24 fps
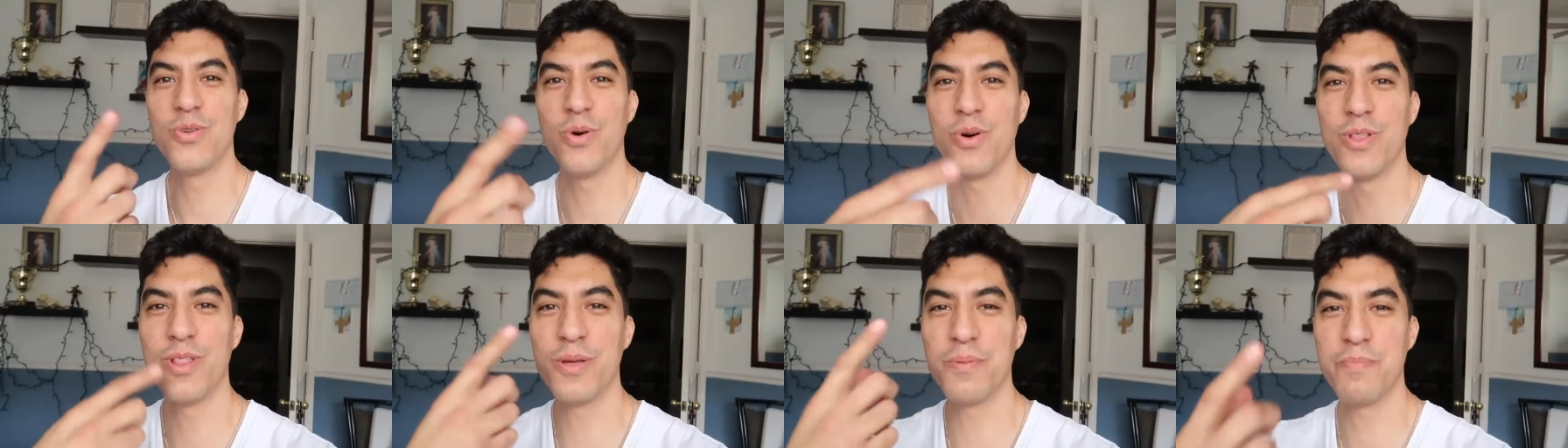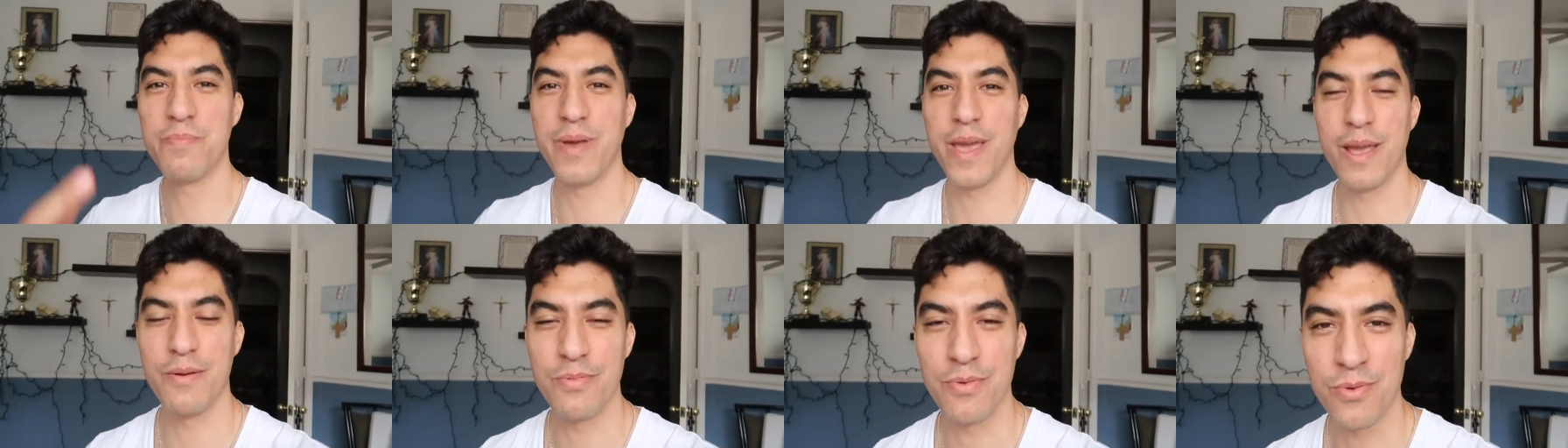toilet
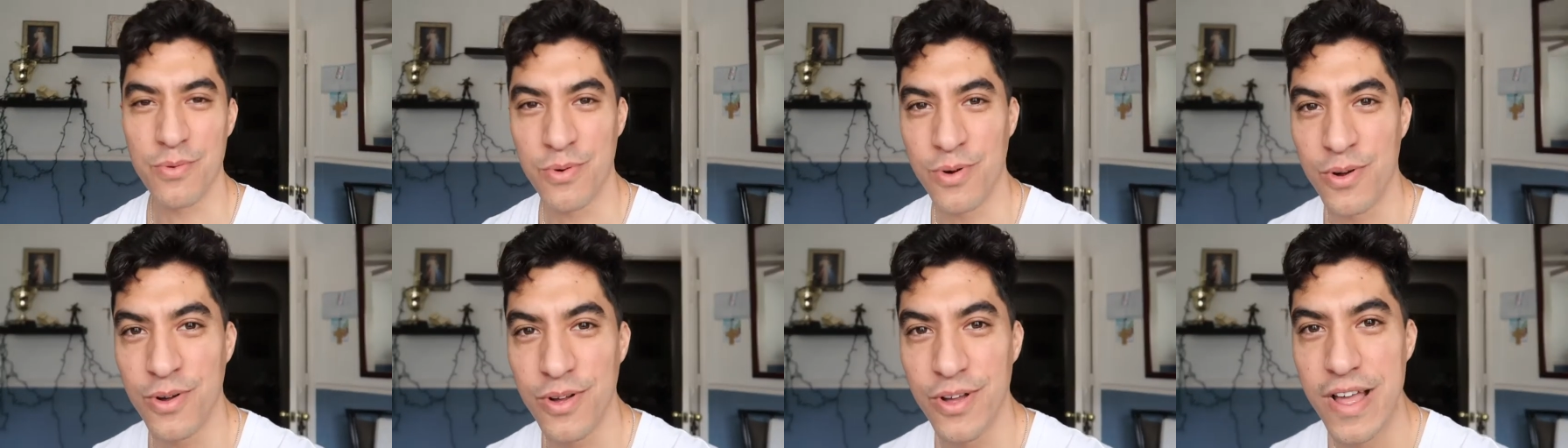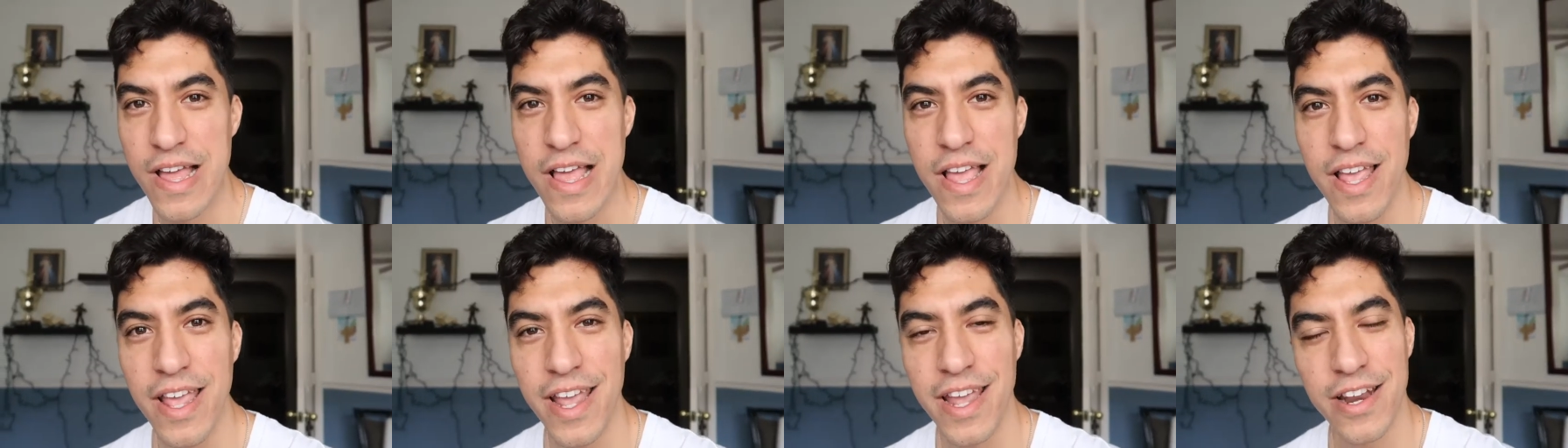paper roll,
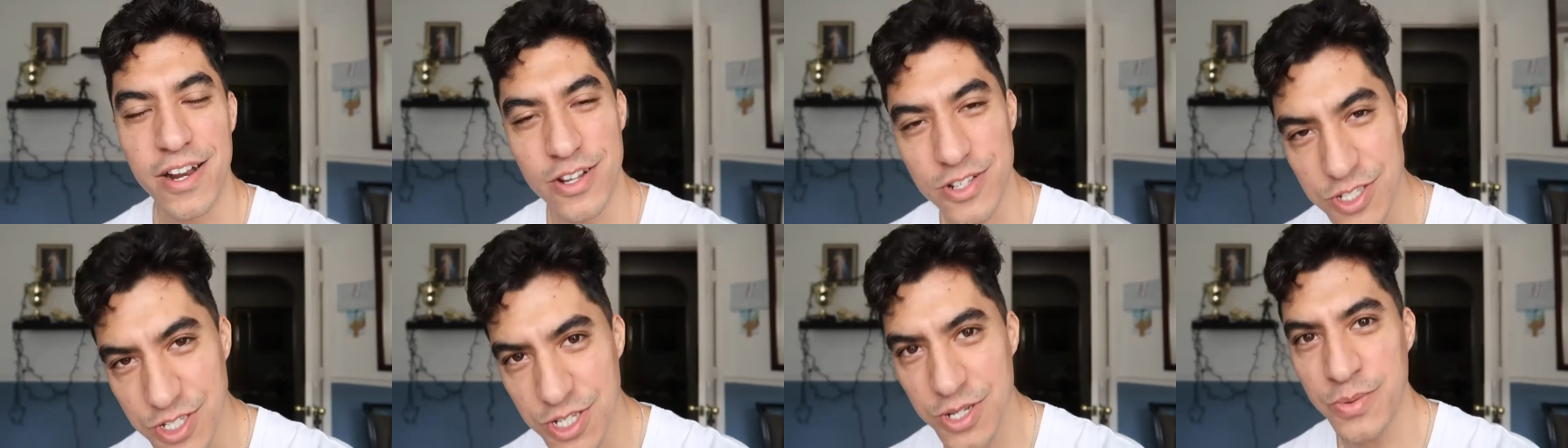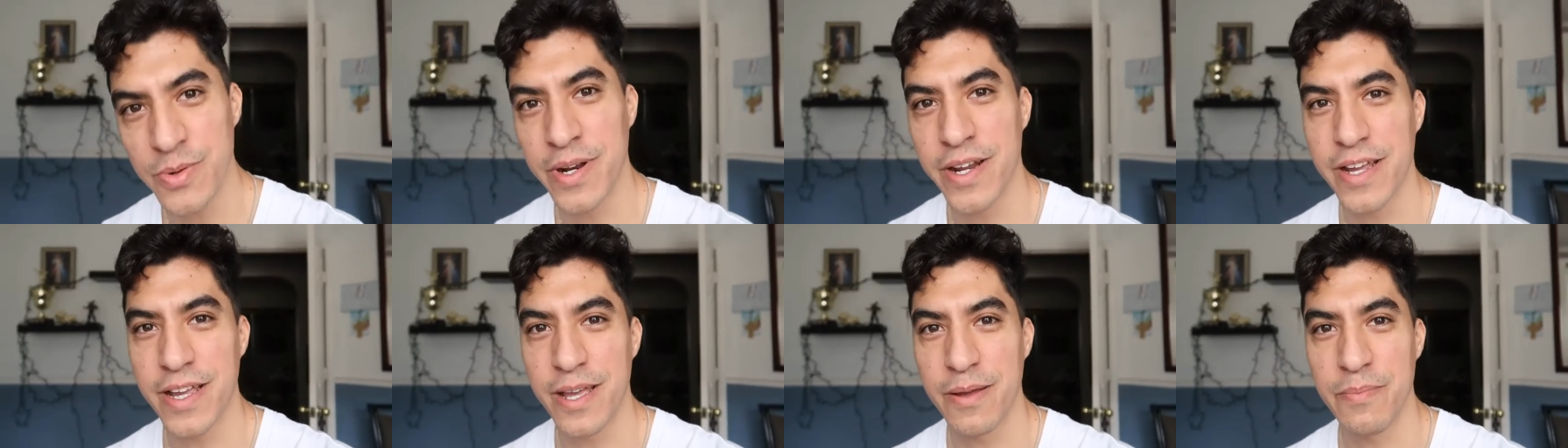and I'll see you
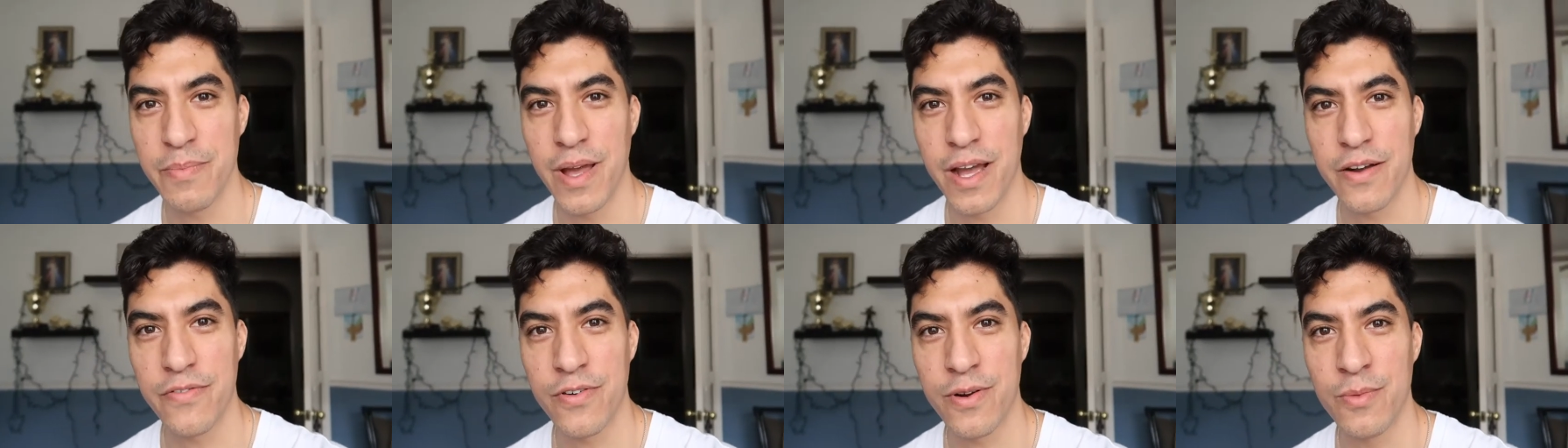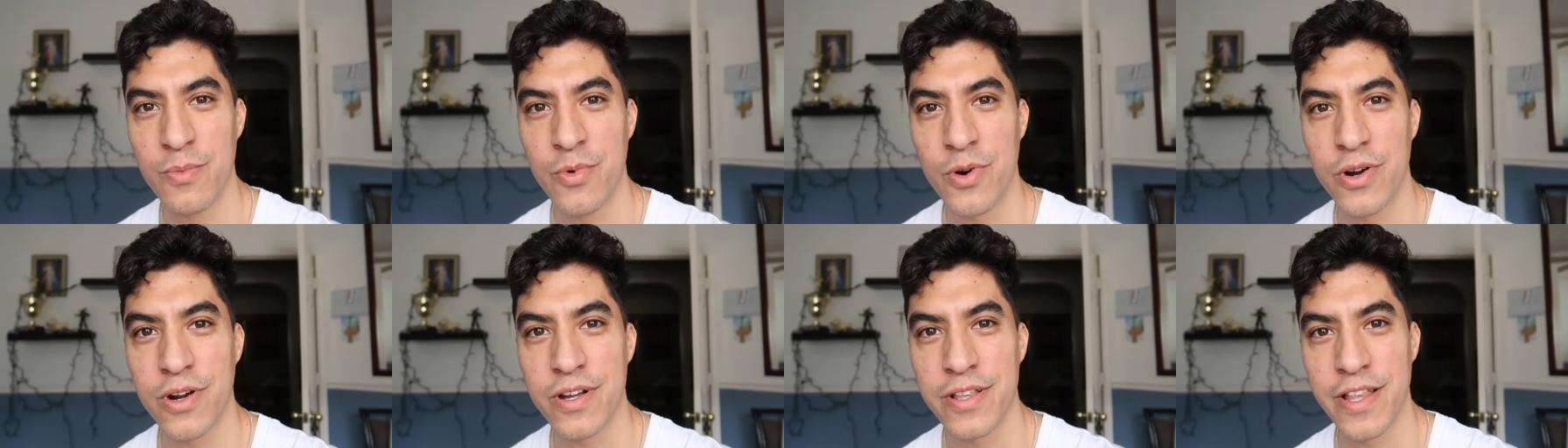when I get back from
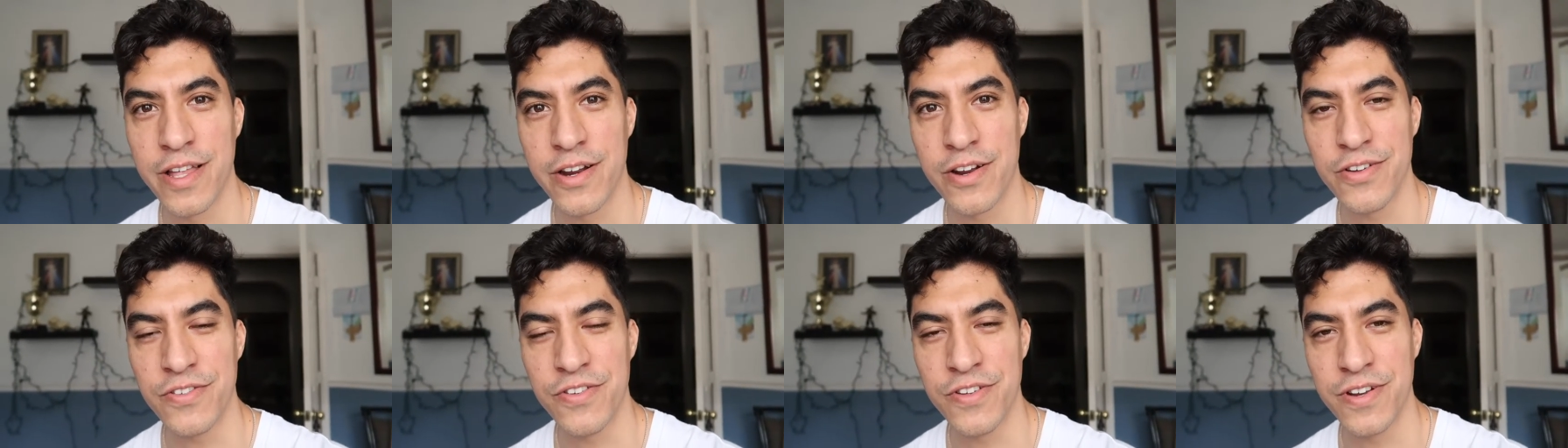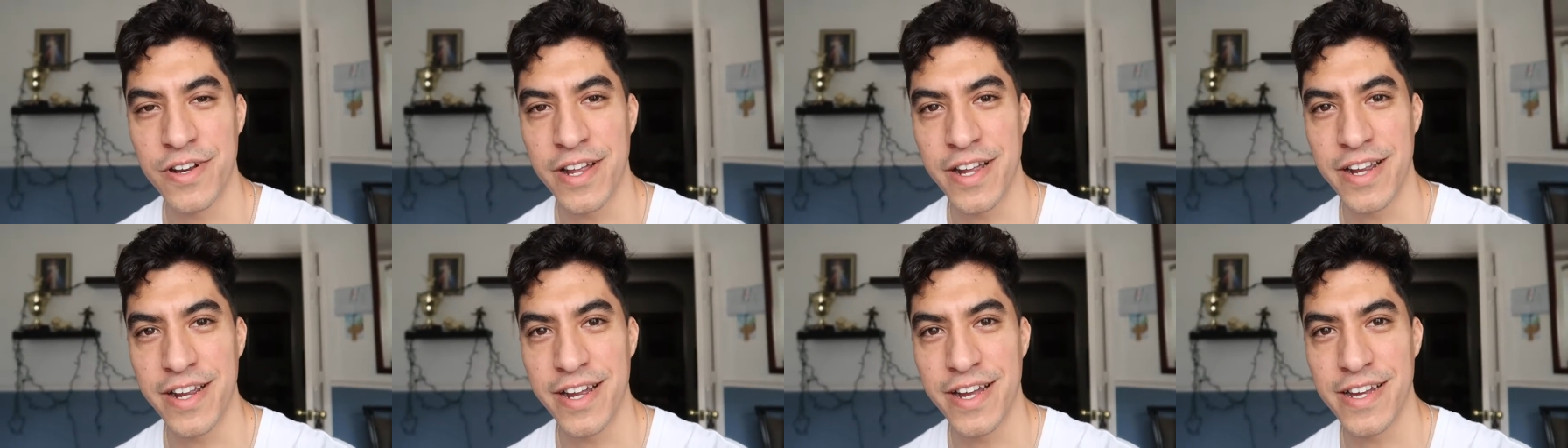work later
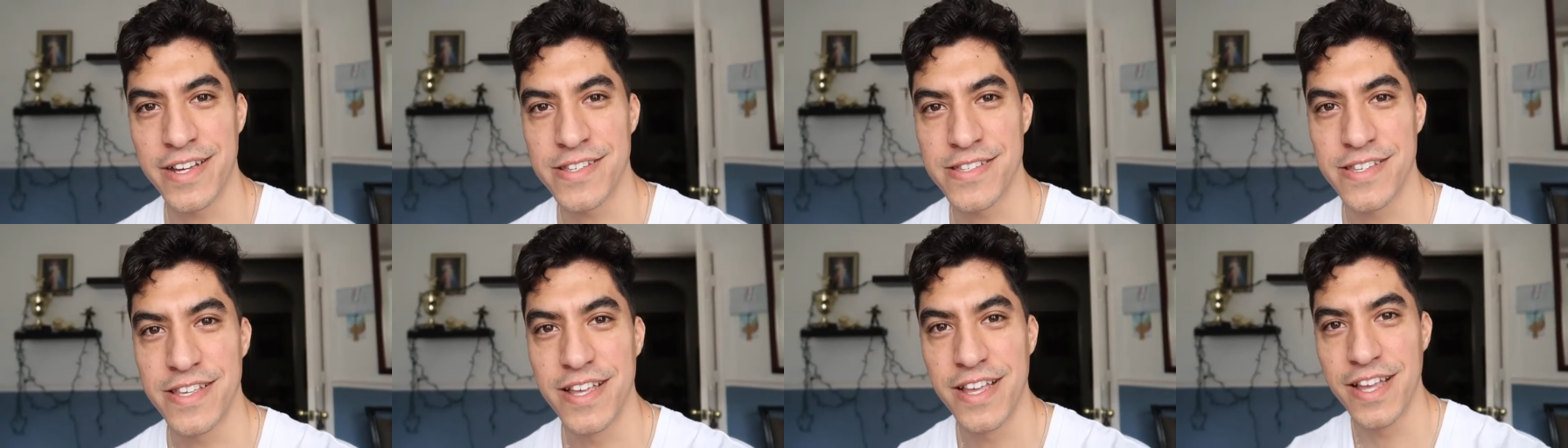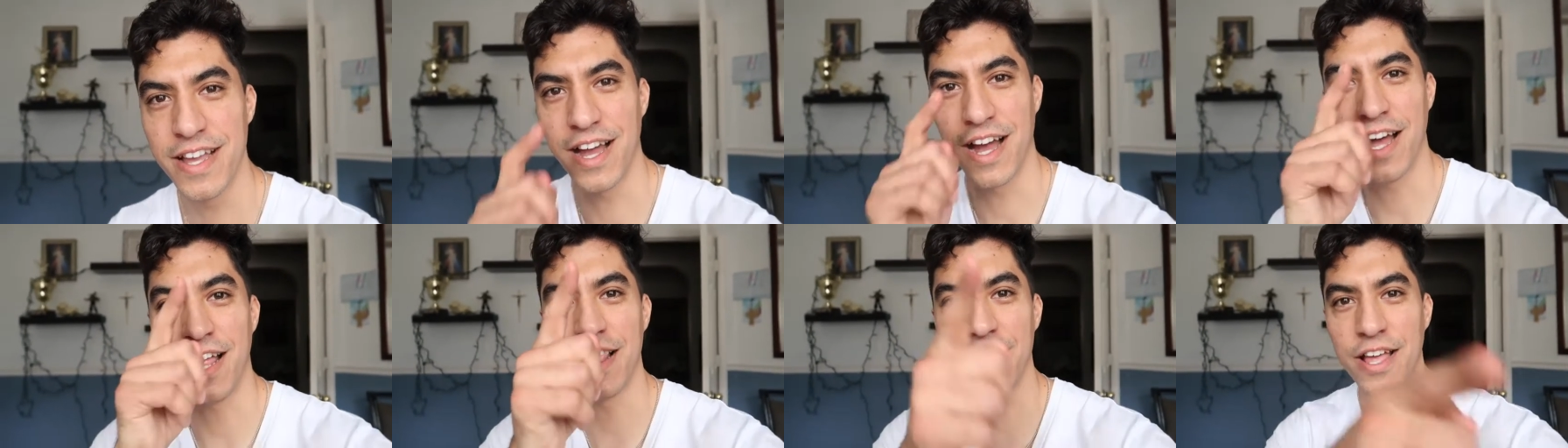tonight, guys.
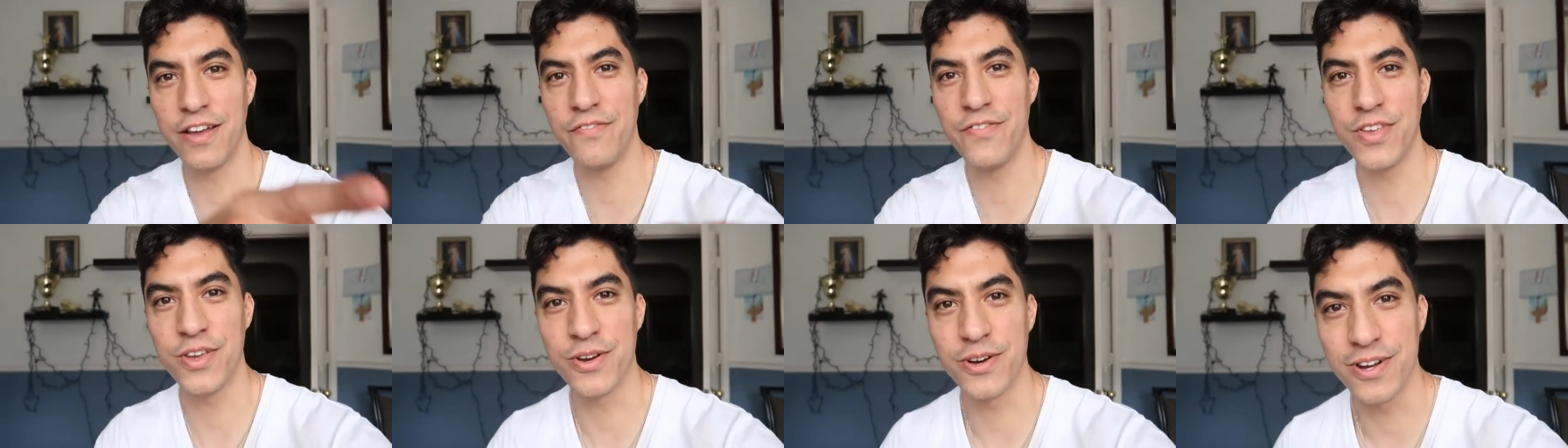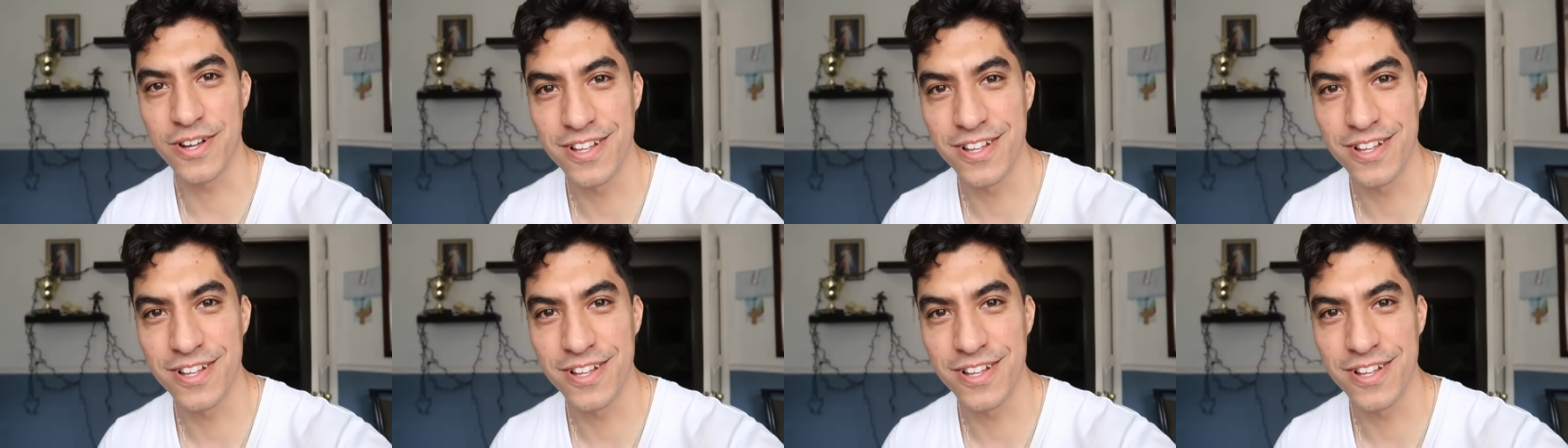I love you